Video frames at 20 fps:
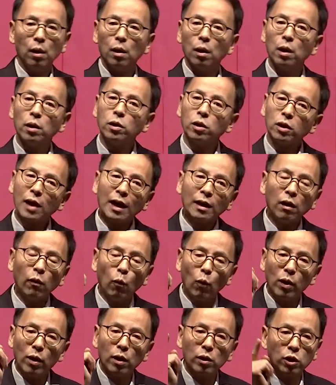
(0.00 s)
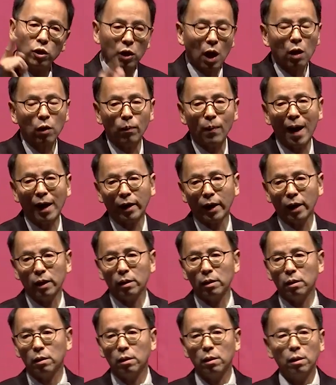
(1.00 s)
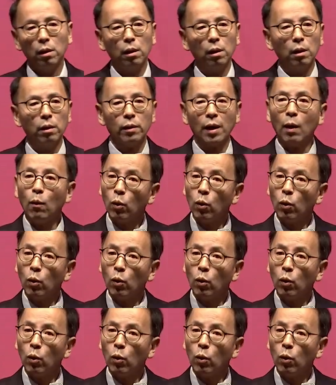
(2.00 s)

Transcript: It's starting with the stock market. Then